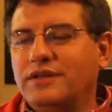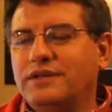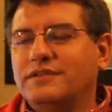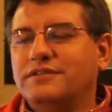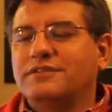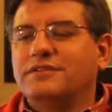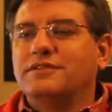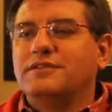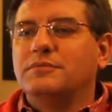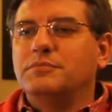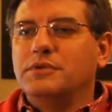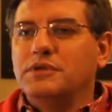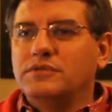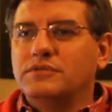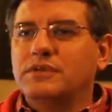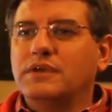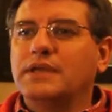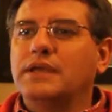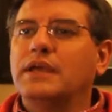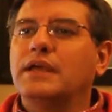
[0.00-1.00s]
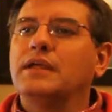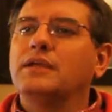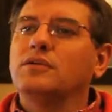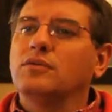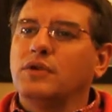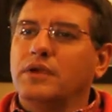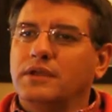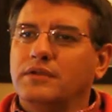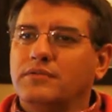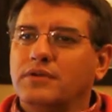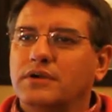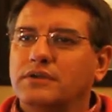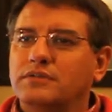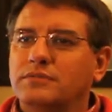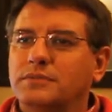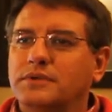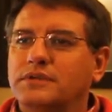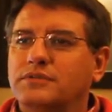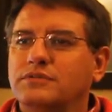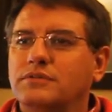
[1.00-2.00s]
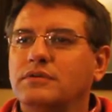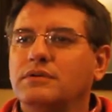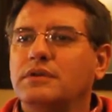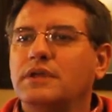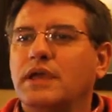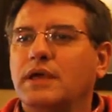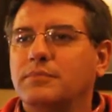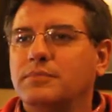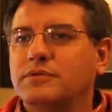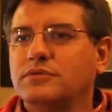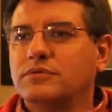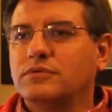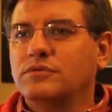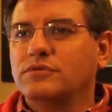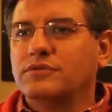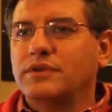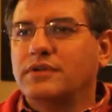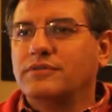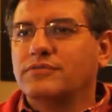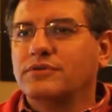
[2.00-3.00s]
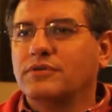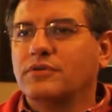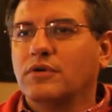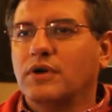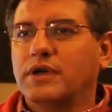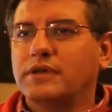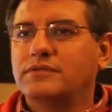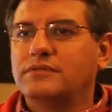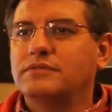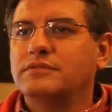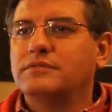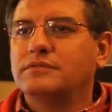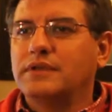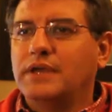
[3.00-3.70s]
is the Music and Creative Arts Ministry of Campus Crusade for Christ.